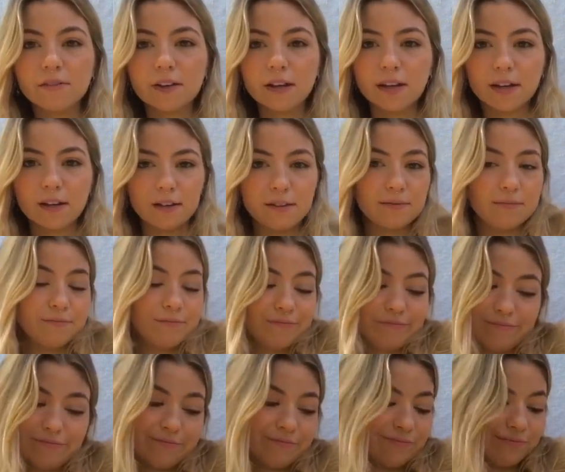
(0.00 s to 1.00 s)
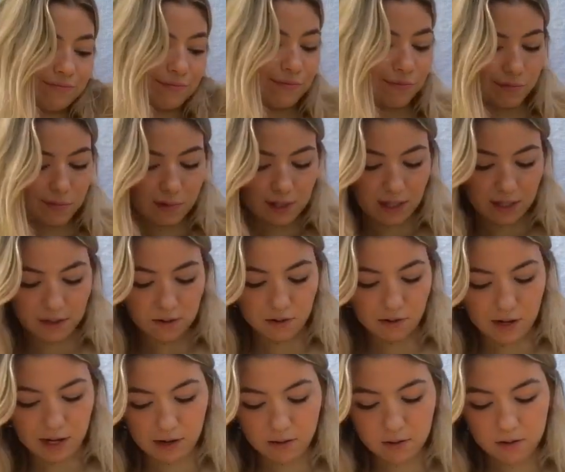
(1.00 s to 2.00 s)
I
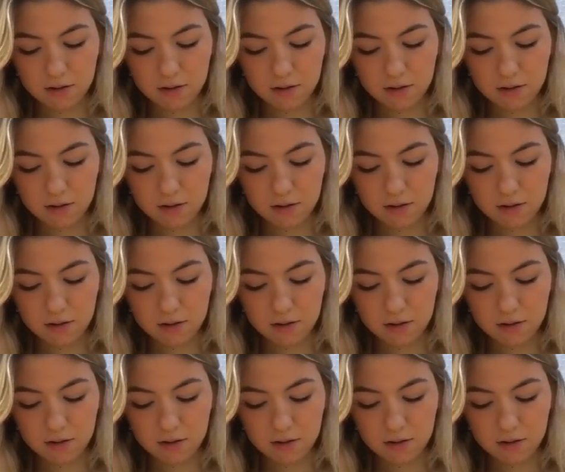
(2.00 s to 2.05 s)
don't know.